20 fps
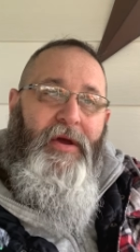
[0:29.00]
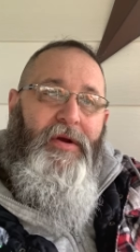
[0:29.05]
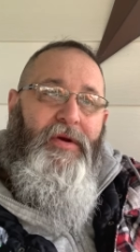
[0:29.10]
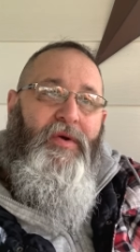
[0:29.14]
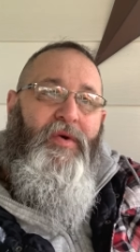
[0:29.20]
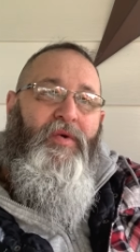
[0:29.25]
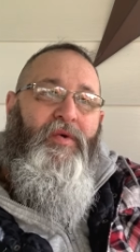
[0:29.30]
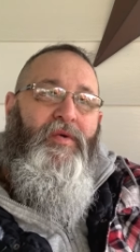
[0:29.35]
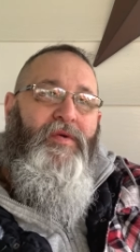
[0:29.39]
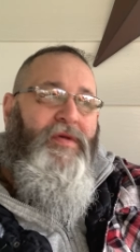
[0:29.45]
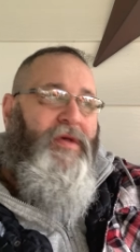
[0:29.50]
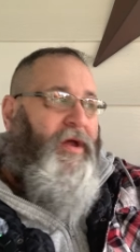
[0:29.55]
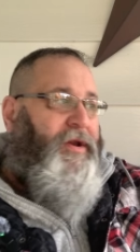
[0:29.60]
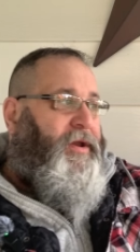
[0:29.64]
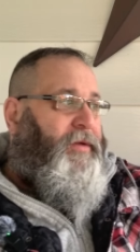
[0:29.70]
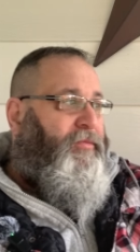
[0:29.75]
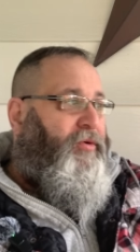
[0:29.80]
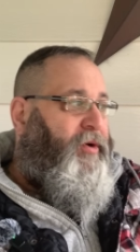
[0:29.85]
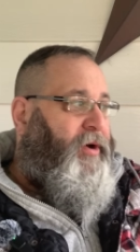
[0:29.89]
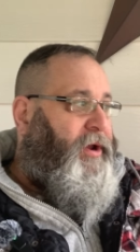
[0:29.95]
cool
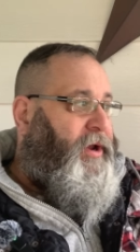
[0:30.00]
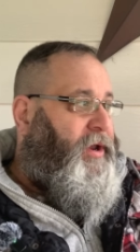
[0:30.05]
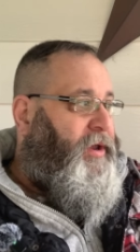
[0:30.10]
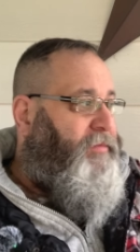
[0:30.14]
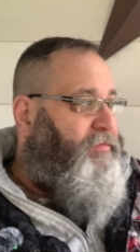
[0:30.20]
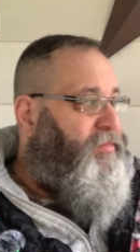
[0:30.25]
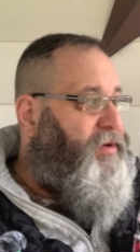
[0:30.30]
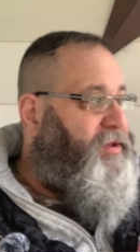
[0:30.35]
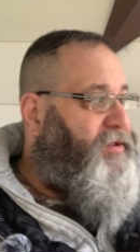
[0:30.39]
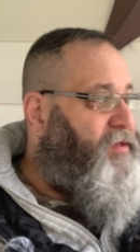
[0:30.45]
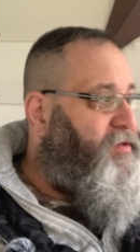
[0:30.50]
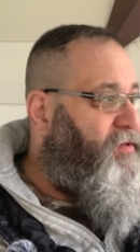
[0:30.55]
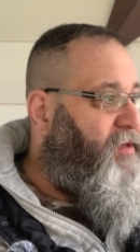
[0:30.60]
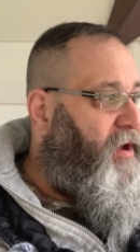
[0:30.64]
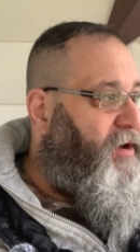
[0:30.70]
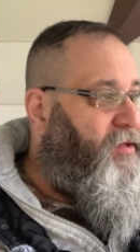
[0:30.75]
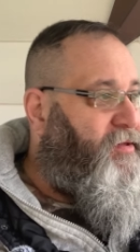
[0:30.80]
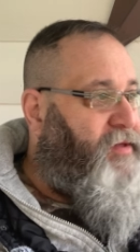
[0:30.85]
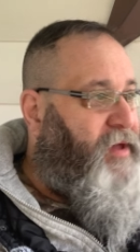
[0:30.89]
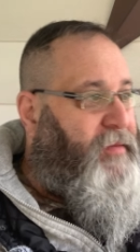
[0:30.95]
Sunday morning, but the
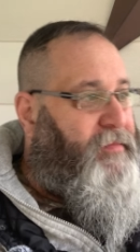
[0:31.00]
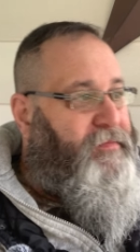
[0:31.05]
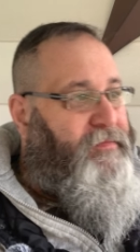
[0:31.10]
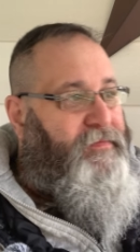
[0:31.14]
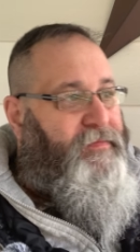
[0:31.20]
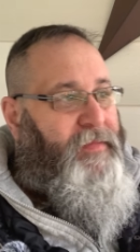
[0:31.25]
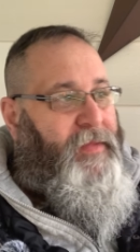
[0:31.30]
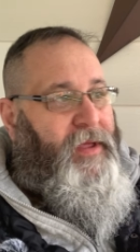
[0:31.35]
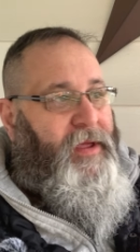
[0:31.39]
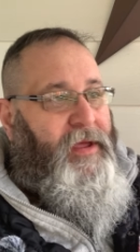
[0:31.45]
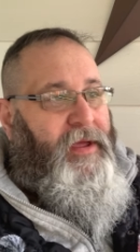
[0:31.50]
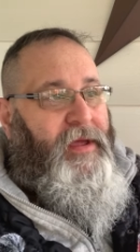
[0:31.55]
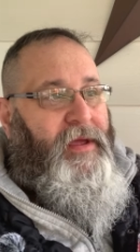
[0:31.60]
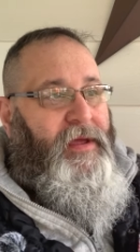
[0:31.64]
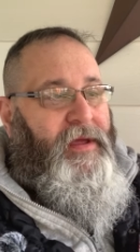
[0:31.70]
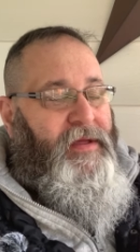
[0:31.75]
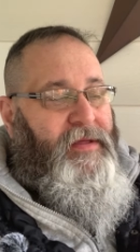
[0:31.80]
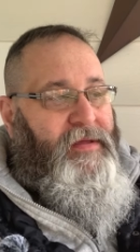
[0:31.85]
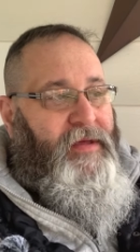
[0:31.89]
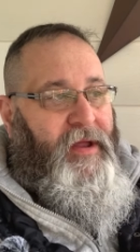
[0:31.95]
sun is up.
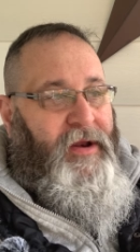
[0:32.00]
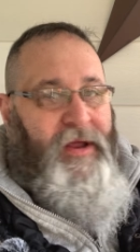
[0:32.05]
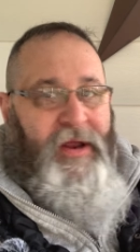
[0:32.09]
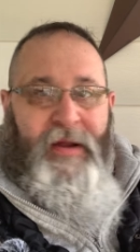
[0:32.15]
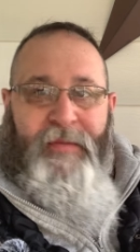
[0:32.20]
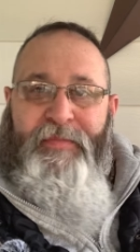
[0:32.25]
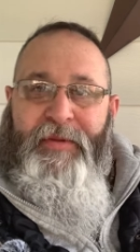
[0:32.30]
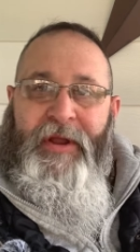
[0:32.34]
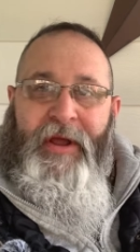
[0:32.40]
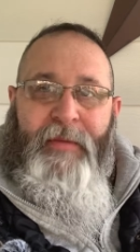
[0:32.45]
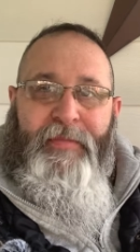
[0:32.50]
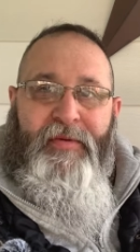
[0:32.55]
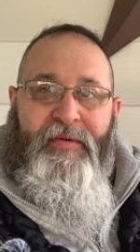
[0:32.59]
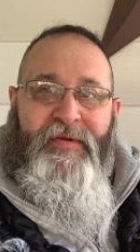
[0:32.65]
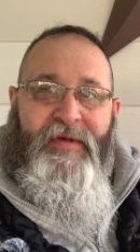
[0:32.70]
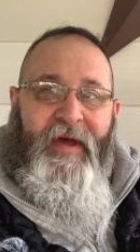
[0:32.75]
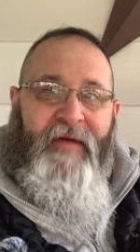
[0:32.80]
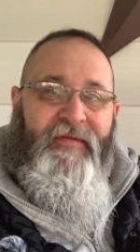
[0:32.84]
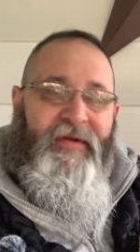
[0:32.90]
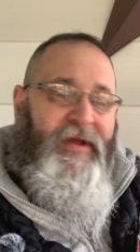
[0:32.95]
It's going to get up in the upper
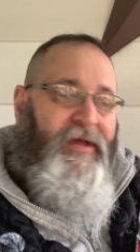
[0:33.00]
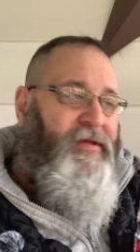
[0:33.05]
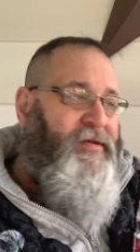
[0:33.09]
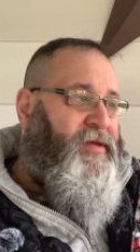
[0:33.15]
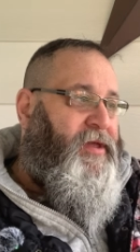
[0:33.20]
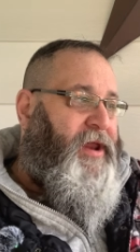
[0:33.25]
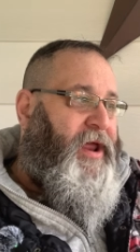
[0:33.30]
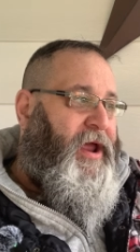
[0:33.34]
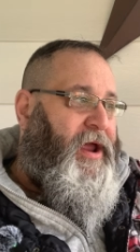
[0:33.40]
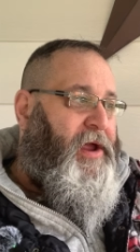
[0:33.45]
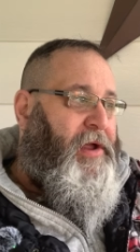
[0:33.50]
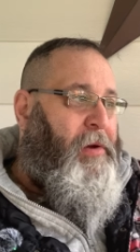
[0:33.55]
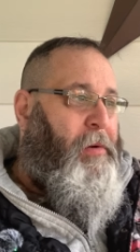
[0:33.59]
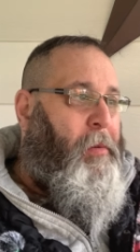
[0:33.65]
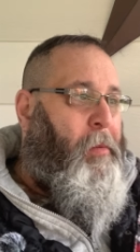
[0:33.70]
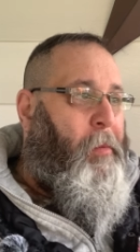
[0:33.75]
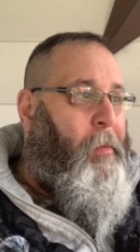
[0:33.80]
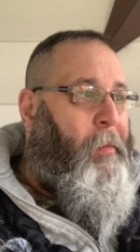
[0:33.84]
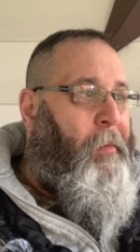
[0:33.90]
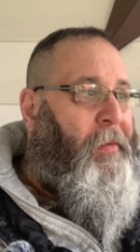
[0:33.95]
70s today.
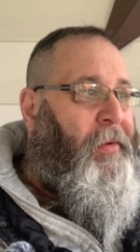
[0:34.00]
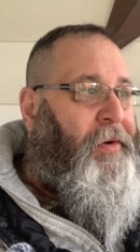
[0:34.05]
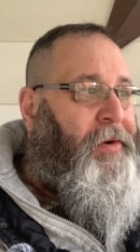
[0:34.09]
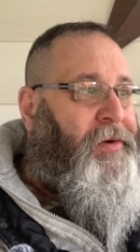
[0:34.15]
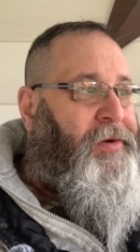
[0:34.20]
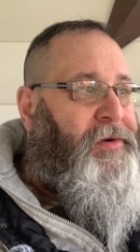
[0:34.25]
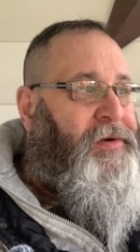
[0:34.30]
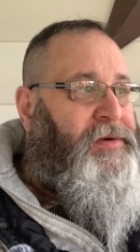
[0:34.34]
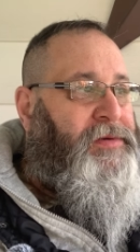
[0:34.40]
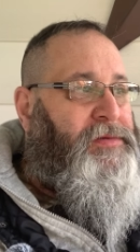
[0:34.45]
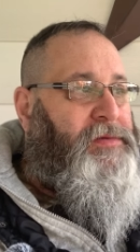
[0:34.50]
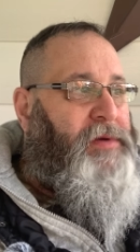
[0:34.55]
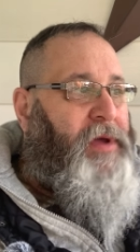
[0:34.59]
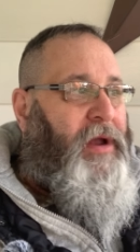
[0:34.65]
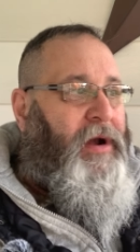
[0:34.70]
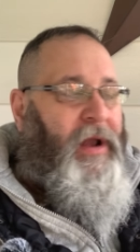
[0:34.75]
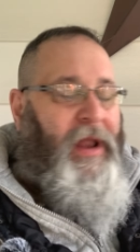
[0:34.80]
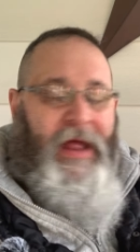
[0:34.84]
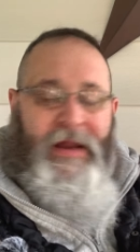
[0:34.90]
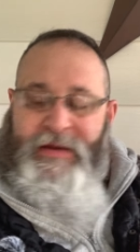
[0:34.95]

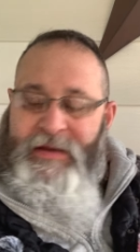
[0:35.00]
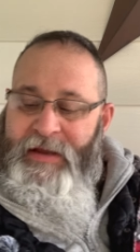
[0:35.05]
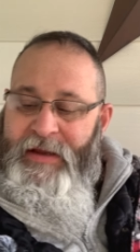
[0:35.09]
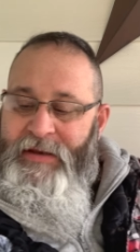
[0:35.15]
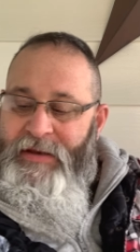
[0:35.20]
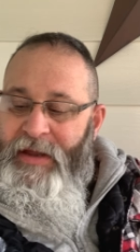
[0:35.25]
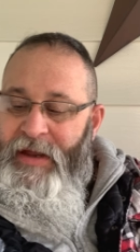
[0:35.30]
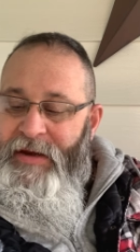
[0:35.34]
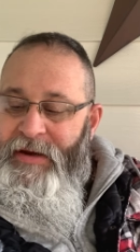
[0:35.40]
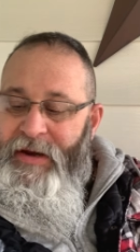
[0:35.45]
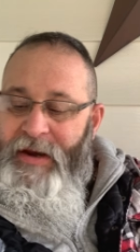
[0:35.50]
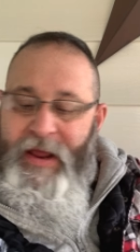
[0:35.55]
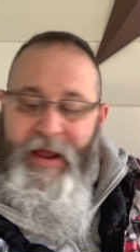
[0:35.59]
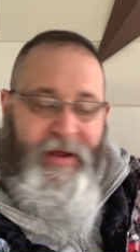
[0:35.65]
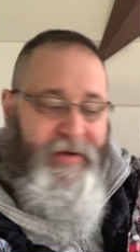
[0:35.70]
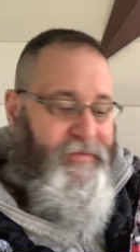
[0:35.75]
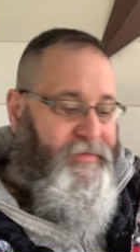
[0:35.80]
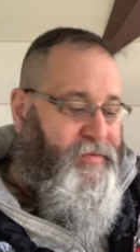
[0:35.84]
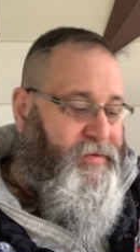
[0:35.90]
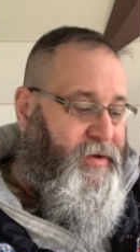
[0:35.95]
Got a lot to get done
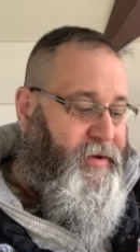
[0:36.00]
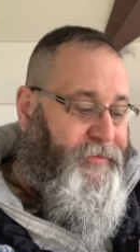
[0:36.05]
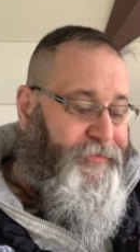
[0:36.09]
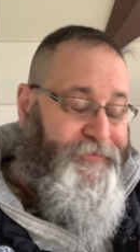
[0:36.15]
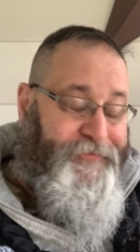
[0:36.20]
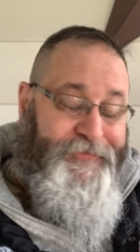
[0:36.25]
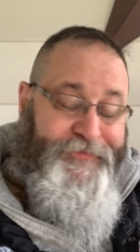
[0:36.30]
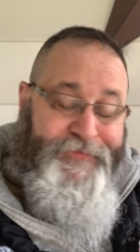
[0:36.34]
today, so